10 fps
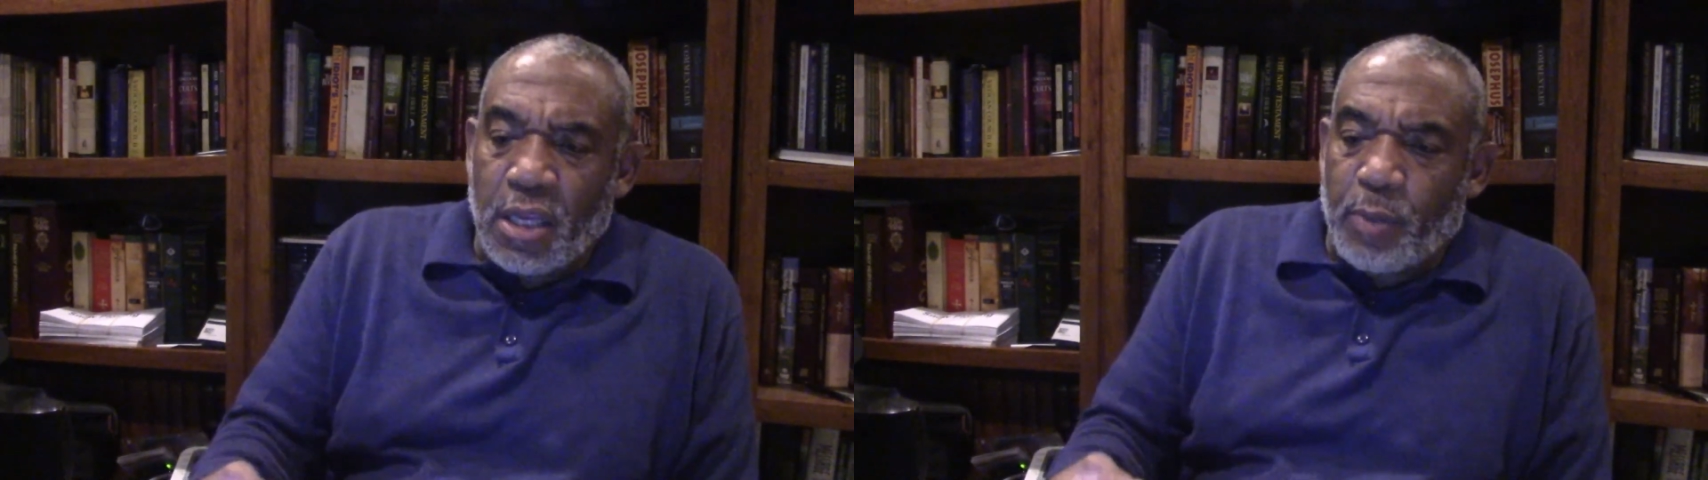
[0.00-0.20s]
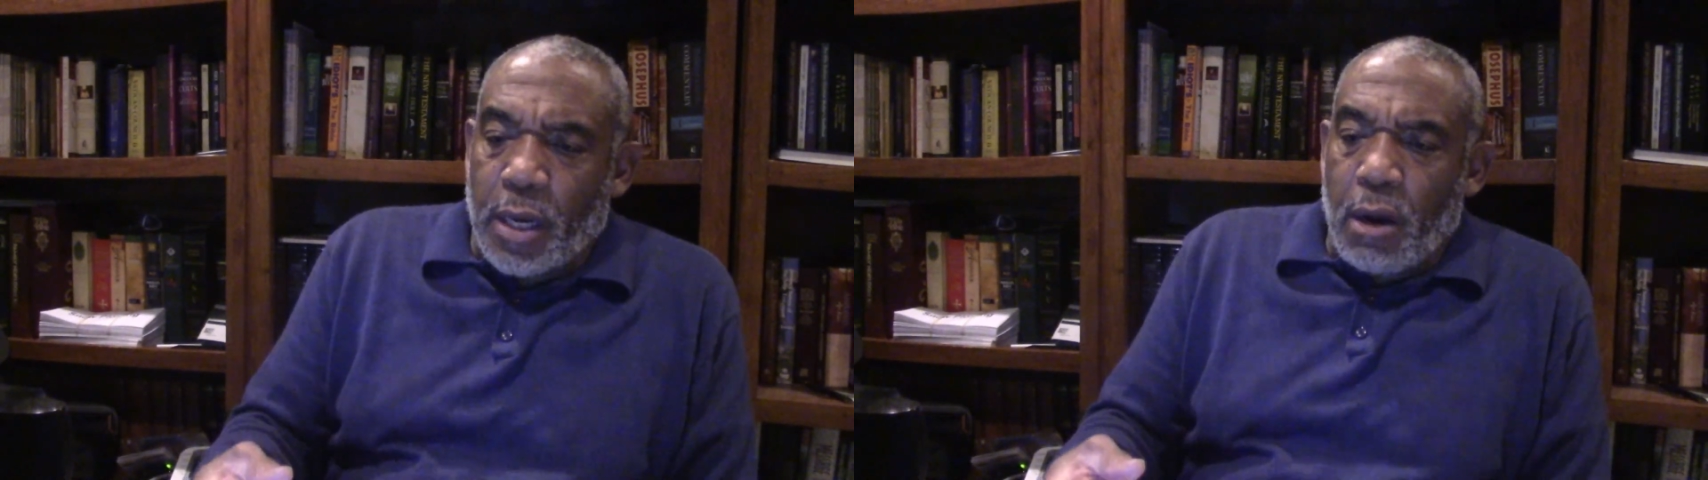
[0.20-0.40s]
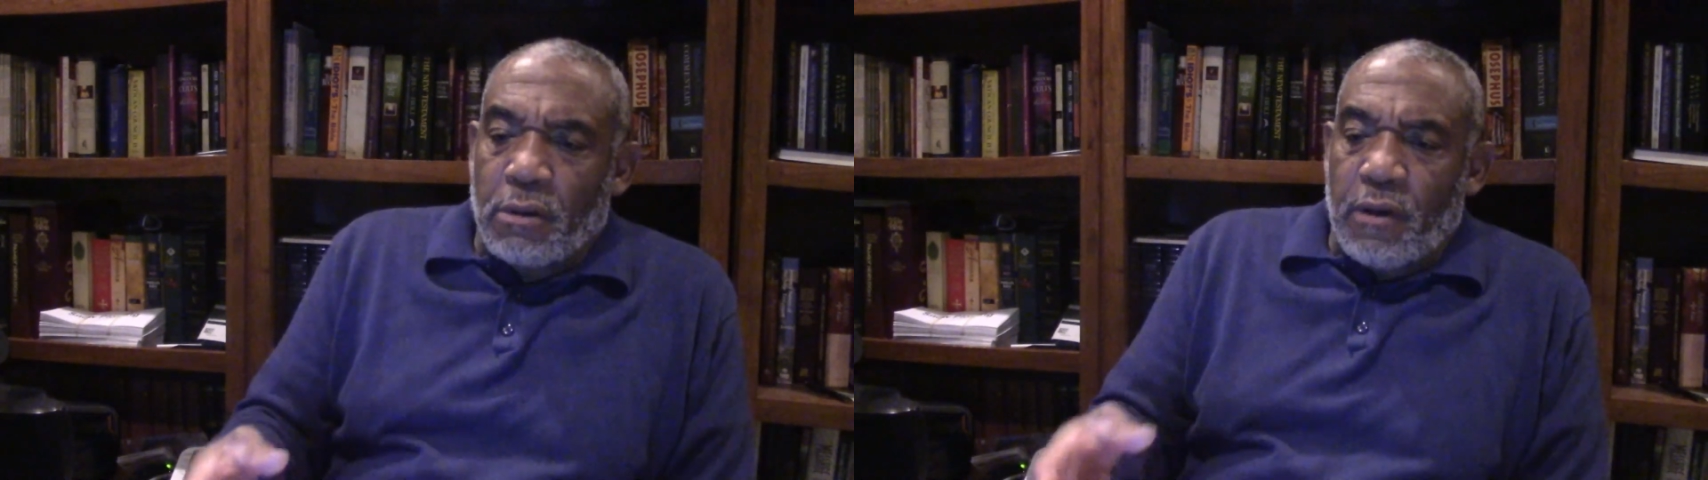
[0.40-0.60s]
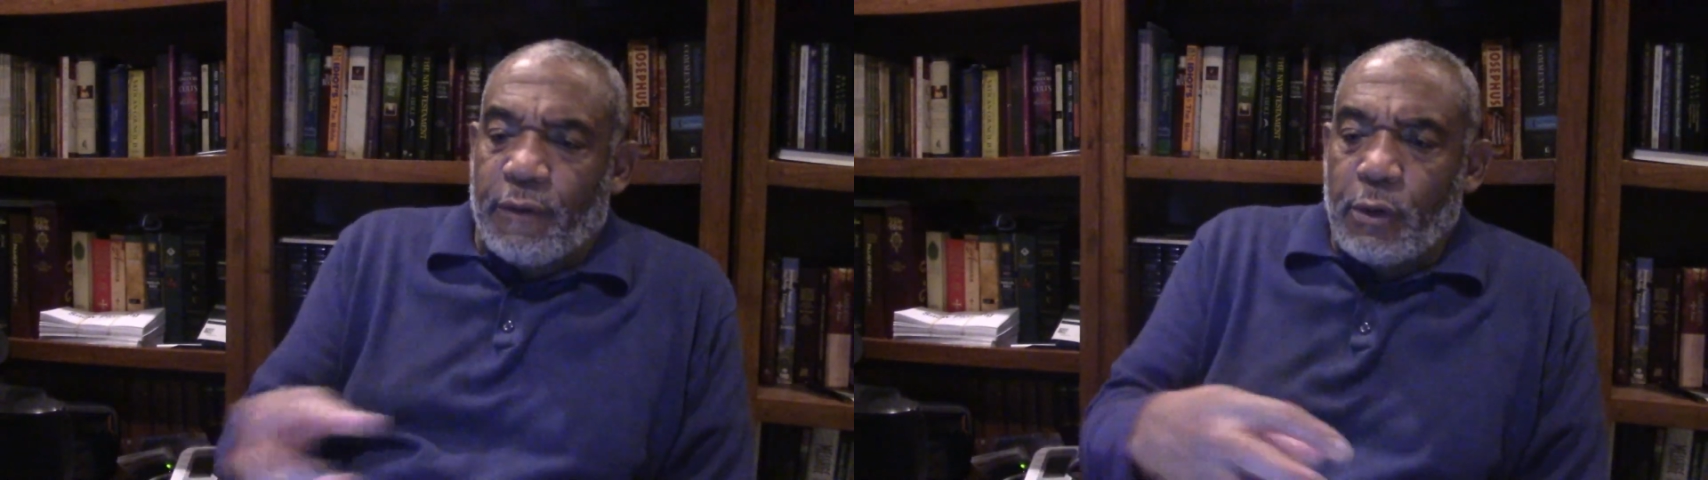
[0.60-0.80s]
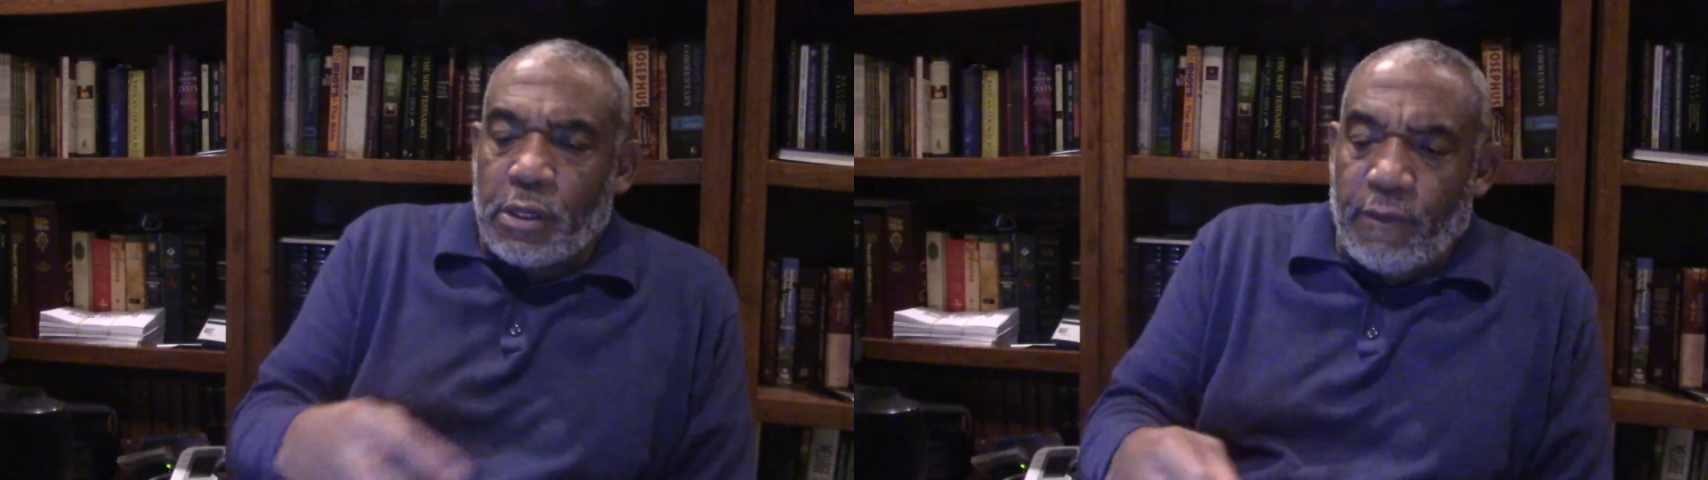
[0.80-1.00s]
this because
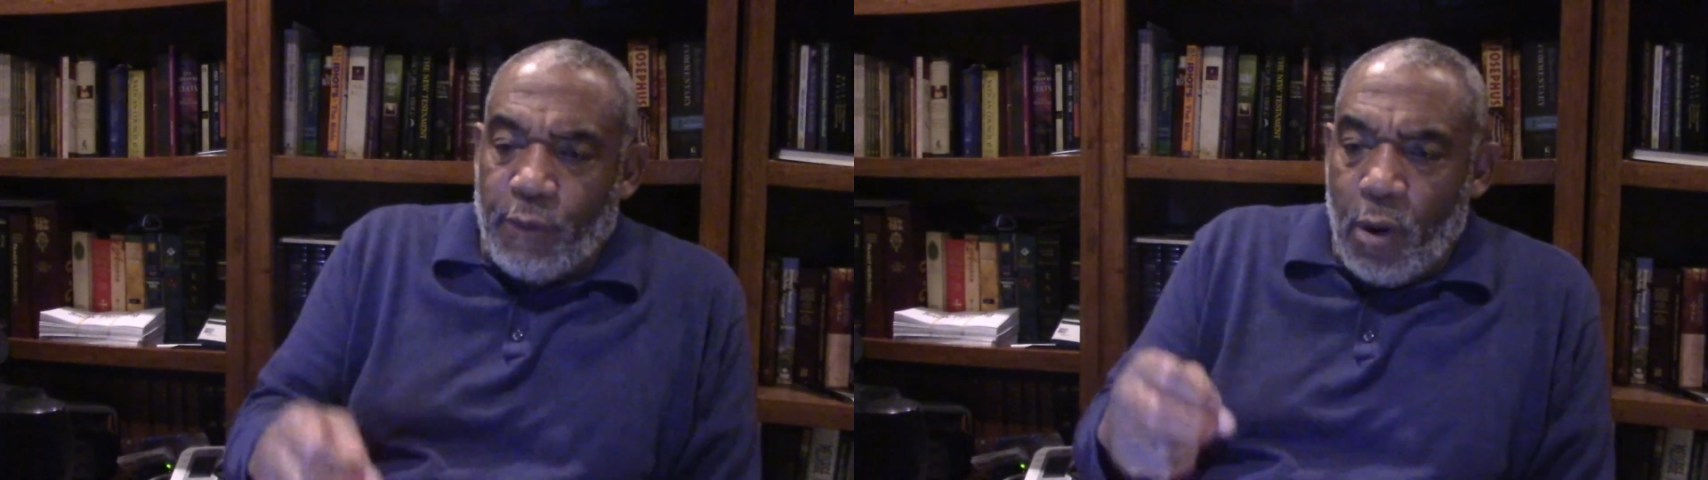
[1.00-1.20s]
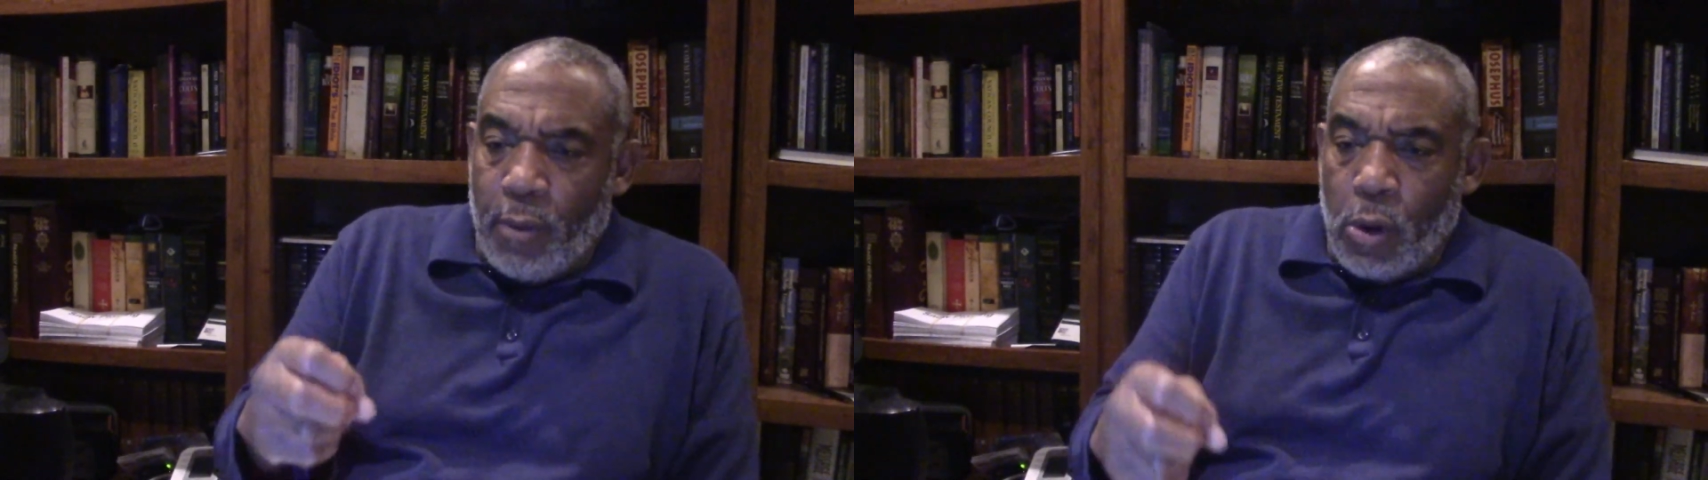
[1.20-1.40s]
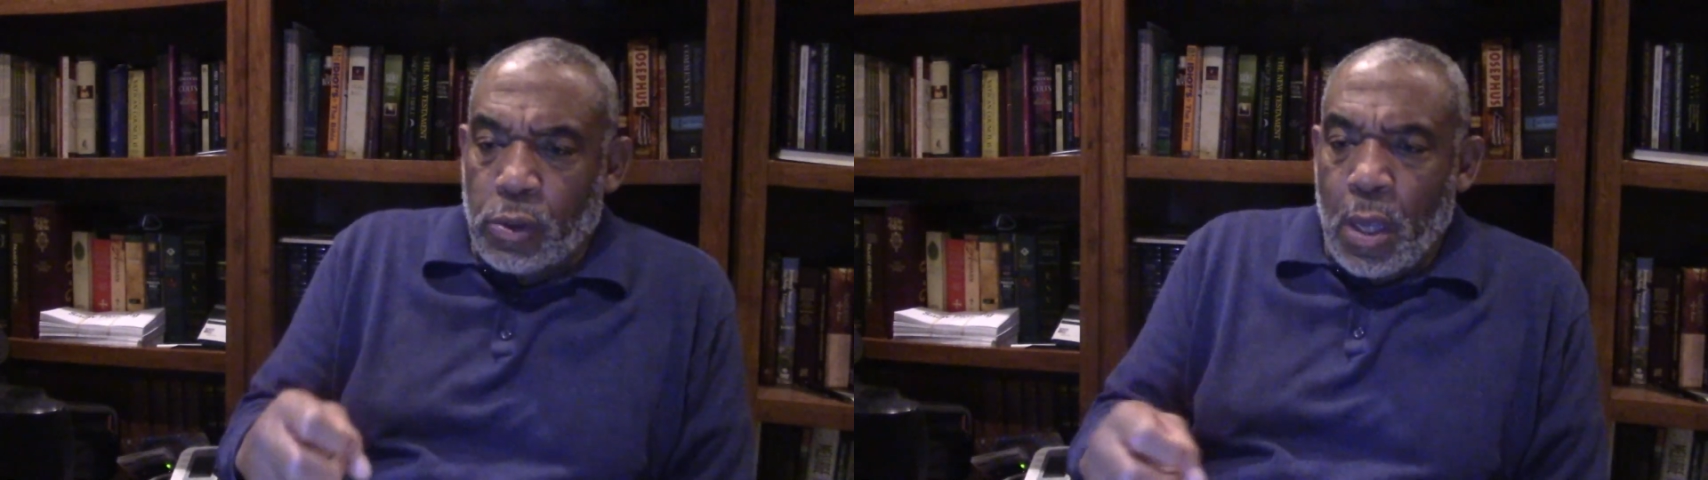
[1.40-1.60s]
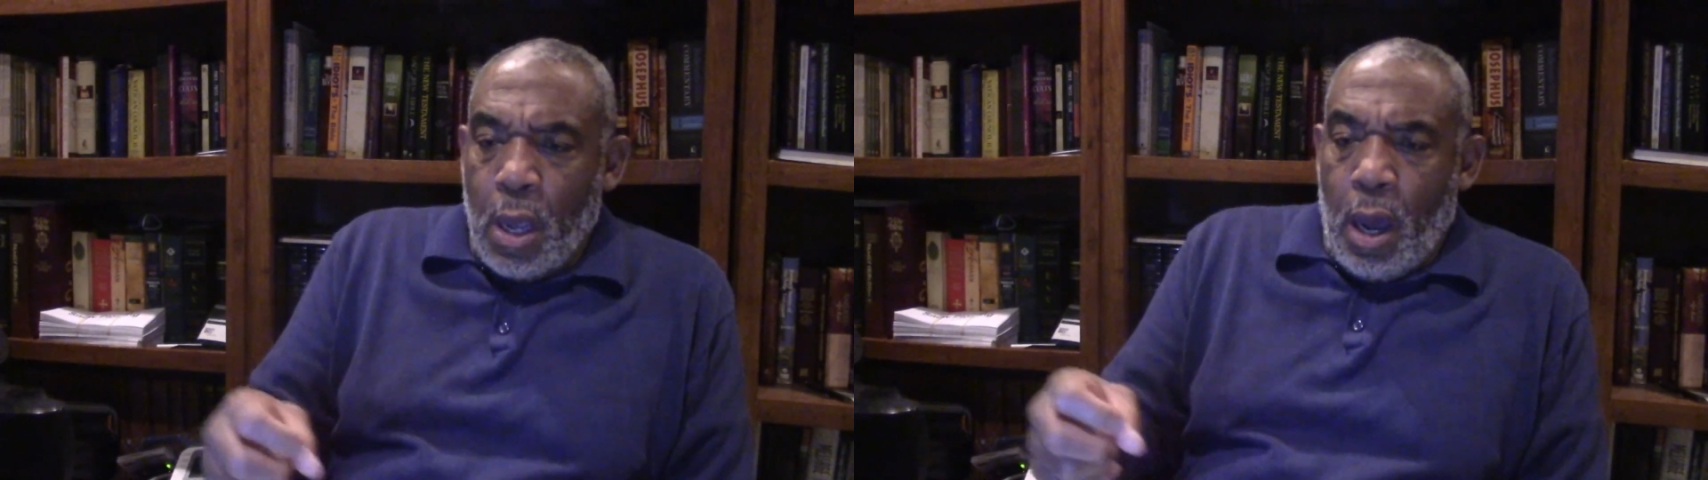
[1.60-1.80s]
first and foremost,